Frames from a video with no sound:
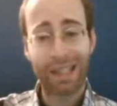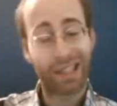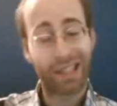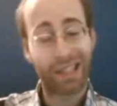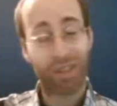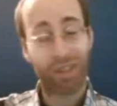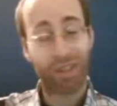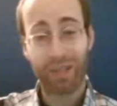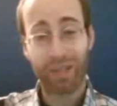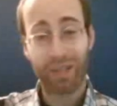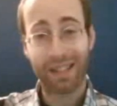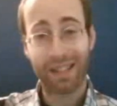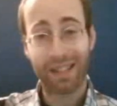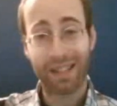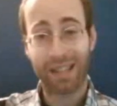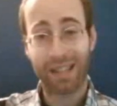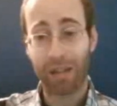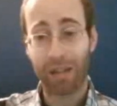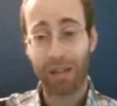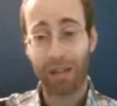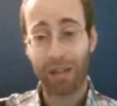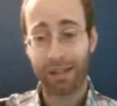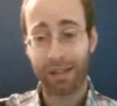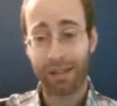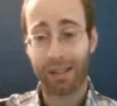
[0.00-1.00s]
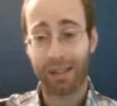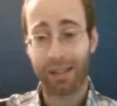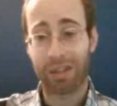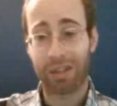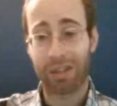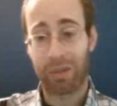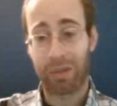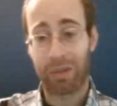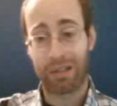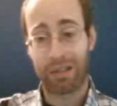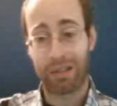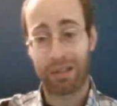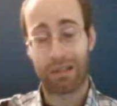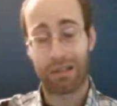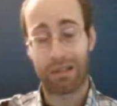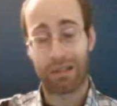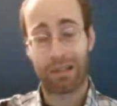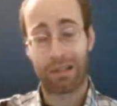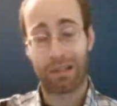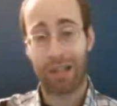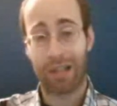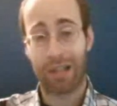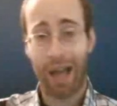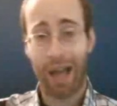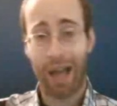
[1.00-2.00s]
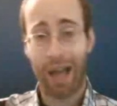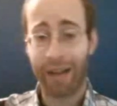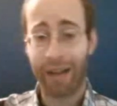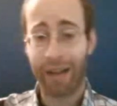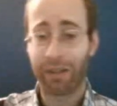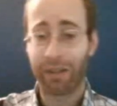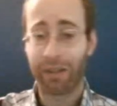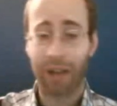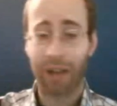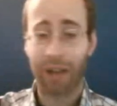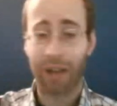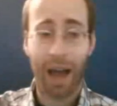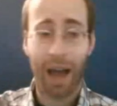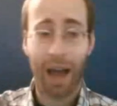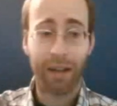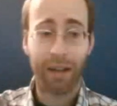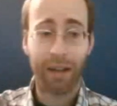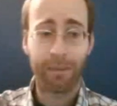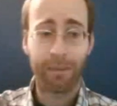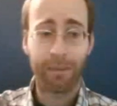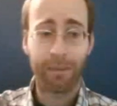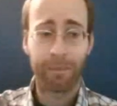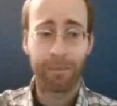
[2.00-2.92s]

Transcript: degrees Celsius, which is kind of a lot.